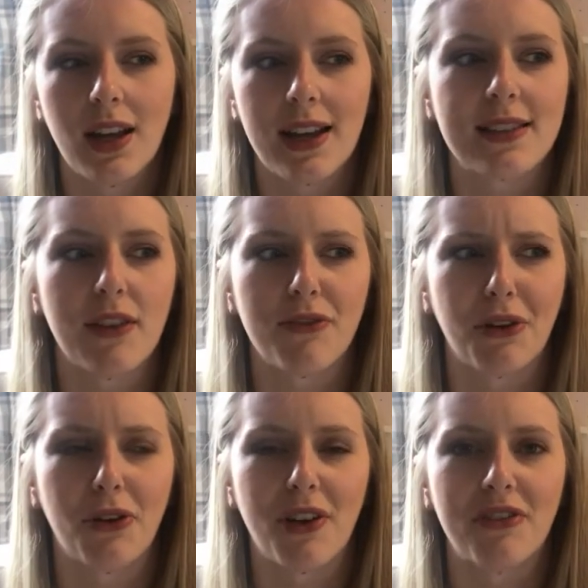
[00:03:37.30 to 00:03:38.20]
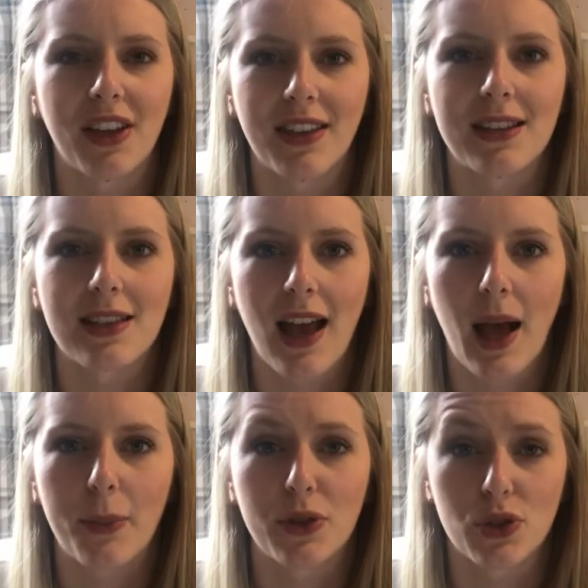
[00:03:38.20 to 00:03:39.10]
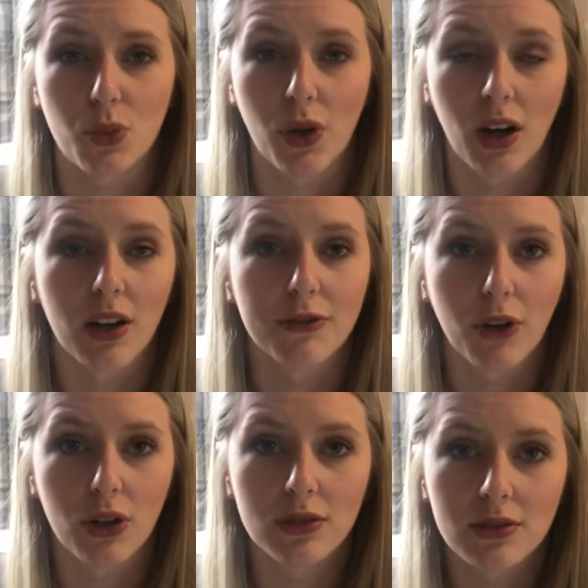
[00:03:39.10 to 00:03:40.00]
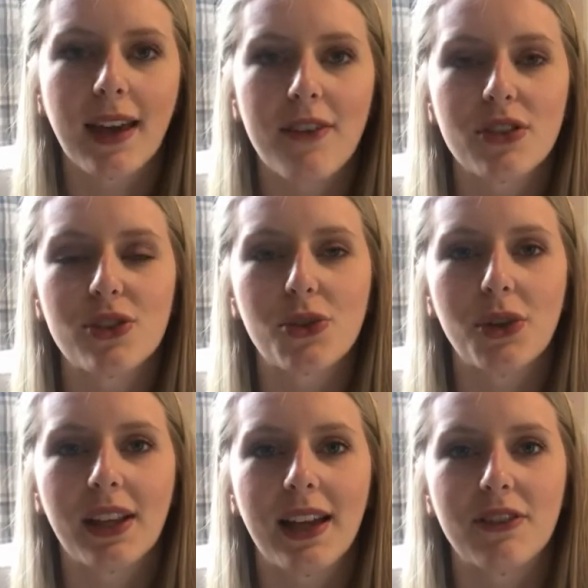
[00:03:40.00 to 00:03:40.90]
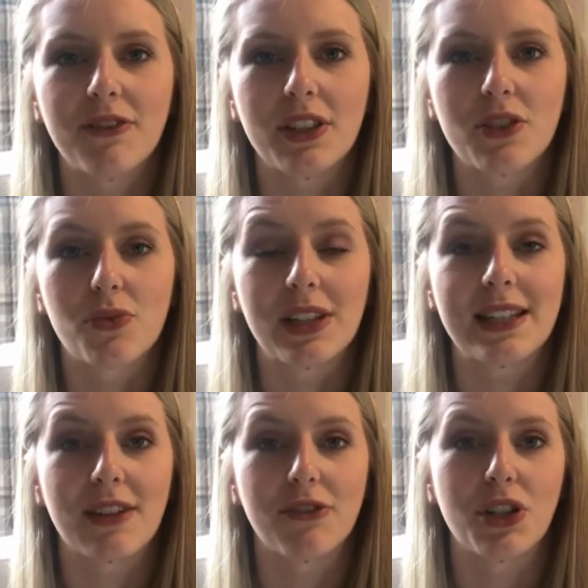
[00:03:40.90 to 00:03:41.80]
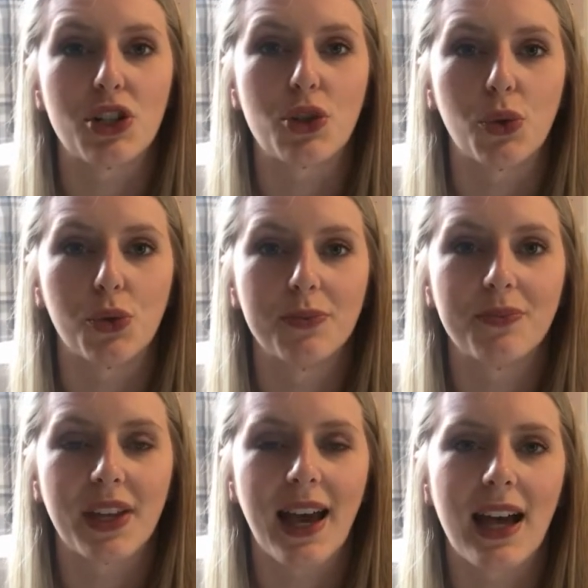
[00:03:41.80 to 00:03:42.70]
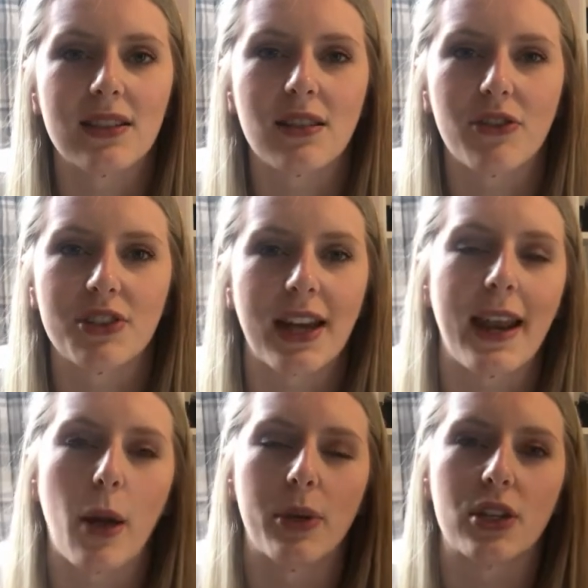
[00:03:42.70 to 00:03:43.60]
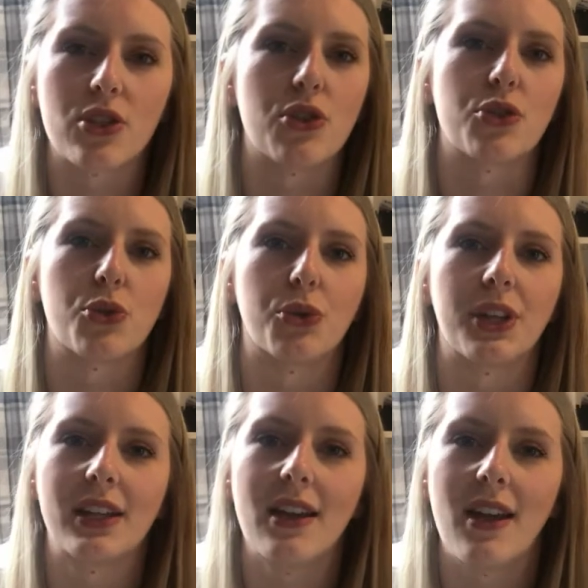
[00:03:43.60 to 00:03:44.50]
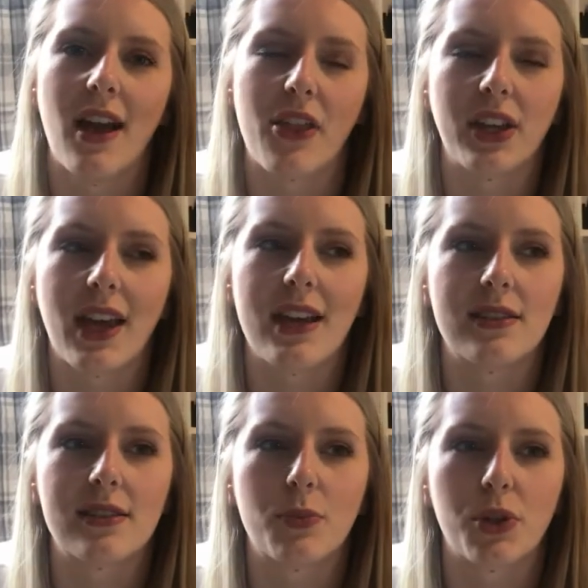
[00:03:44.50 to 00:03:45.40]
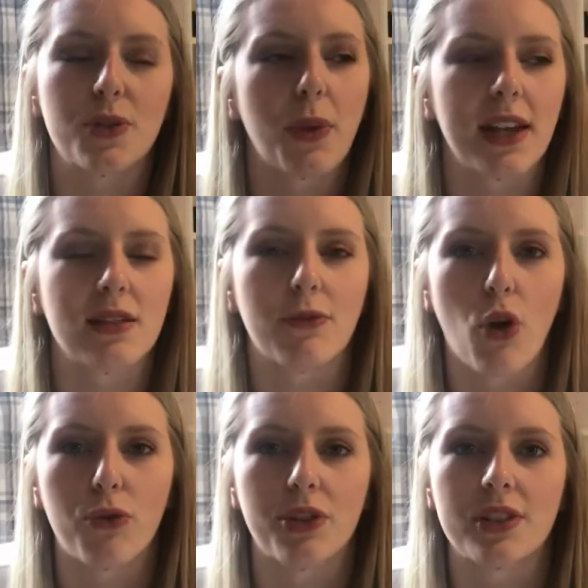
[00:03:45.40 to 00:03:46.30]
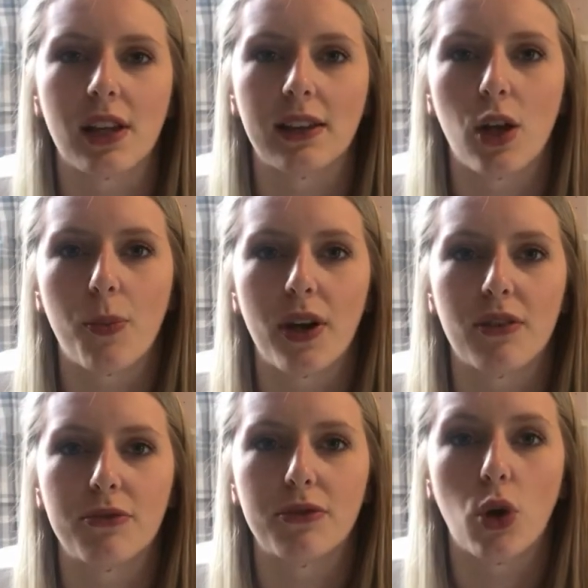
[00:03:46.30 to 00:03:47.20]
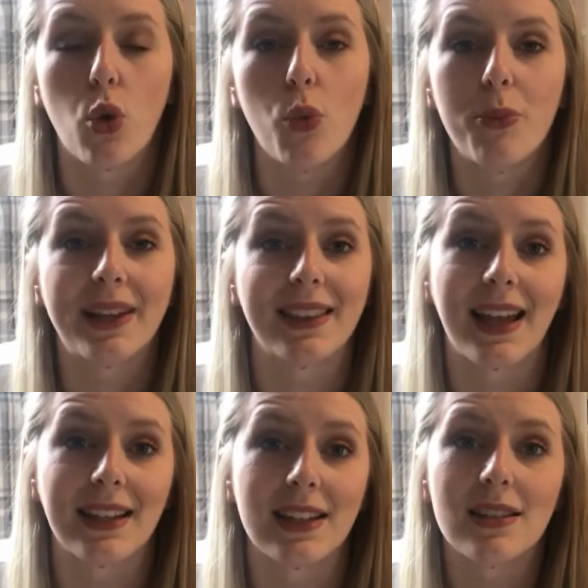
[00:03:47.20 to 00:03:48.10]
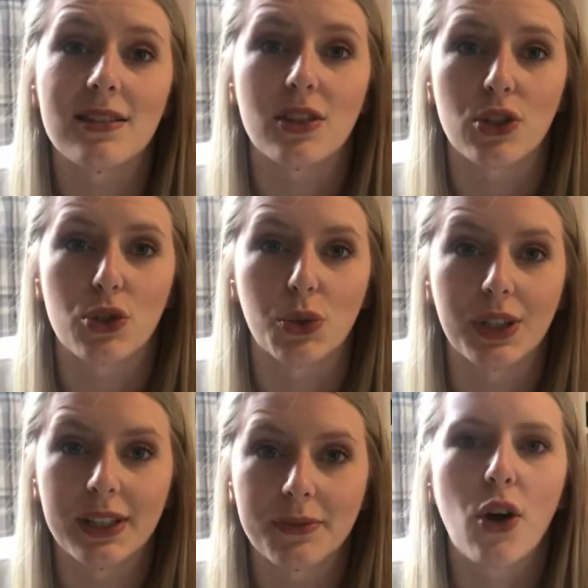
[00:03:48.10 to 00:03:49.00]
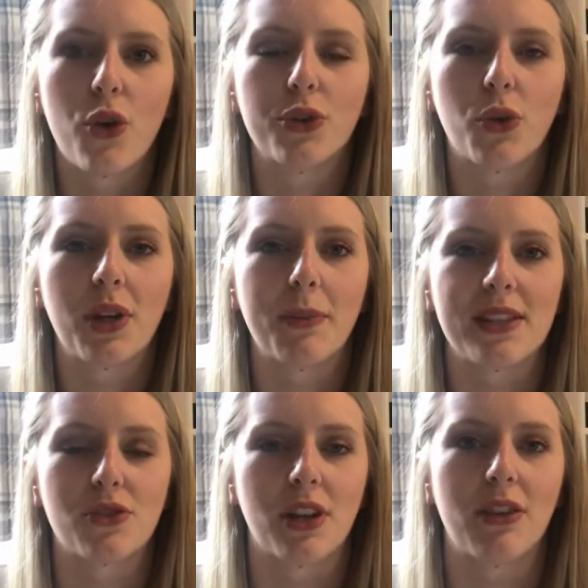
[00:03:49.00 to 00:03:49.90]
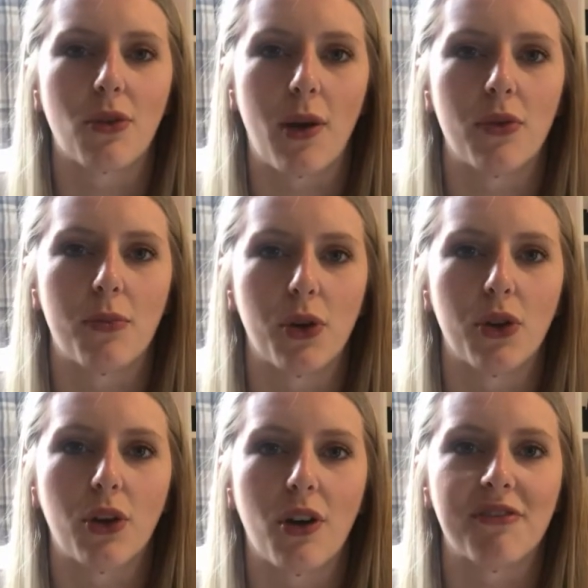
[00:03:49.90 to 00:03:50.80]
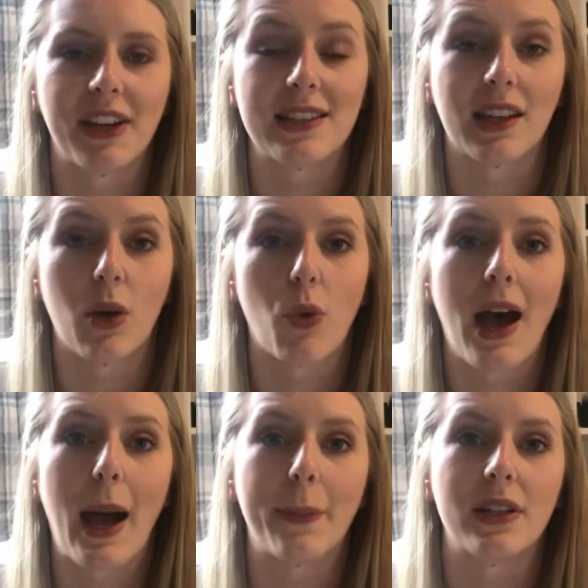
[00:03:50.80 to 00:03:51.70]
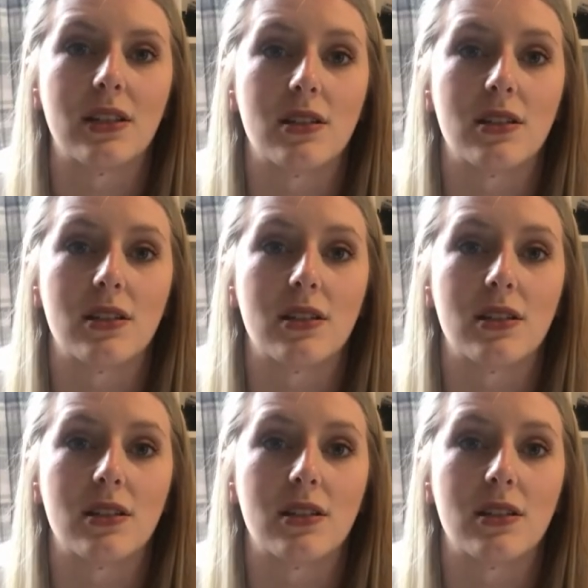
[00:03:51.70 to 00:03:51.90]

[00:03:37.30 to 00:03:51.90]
as if the horrific things that happened were her fault. Kevin's storyline feels really different in tone, and it adds another dynamic to the story. I think his perspective offers a little bit of hope and lightness to the story. The ongoing mystery throughout the book of finding out what happened